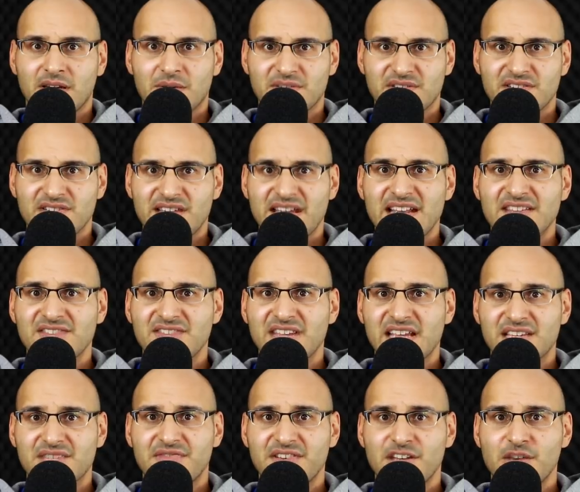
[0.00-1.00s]
That was intense.
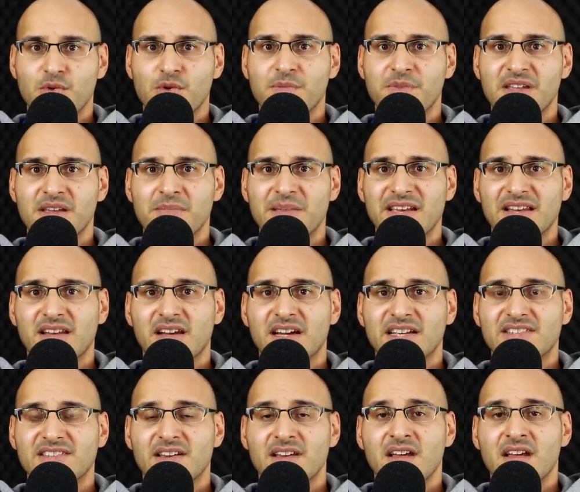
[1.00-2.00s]
Next video will be a bit
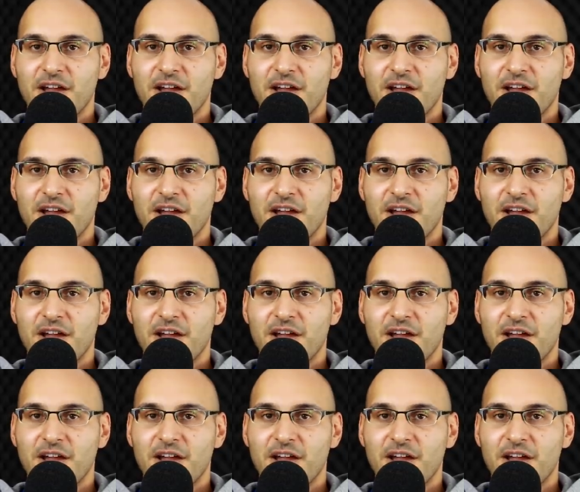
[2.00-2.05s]
lighter.